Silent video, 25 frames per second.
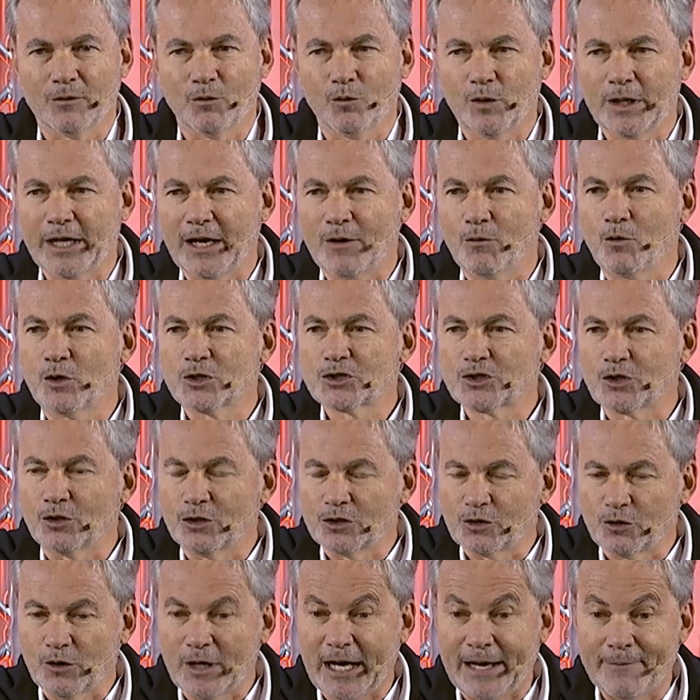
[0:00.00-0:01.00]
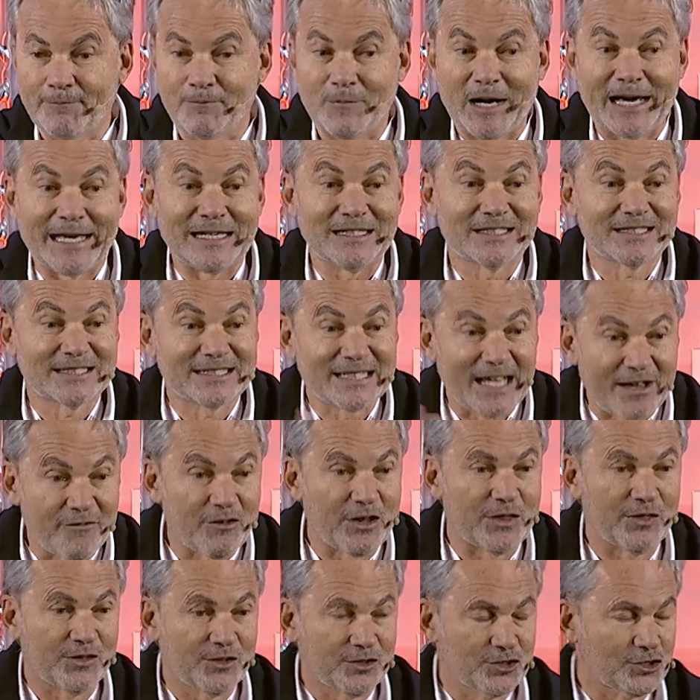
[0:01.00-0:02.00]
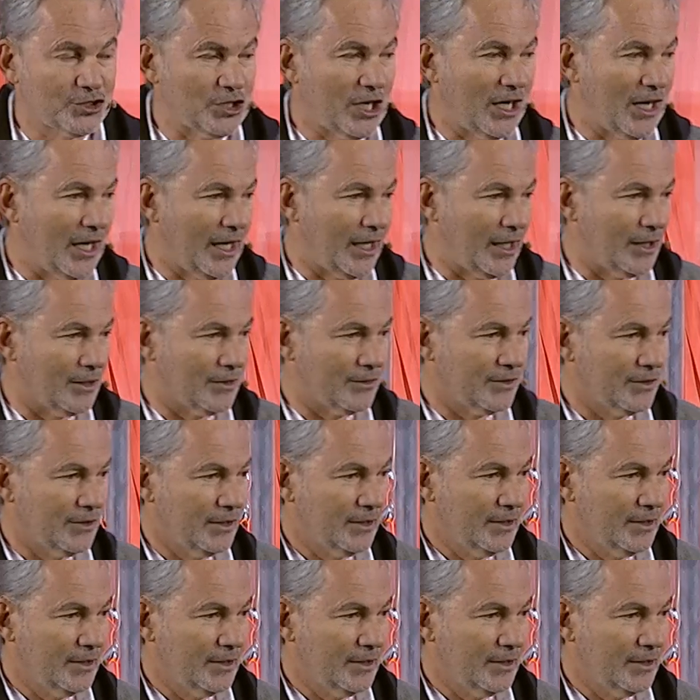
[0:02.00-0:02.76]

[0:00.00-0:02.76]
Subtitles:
when I was going to have my 7th child,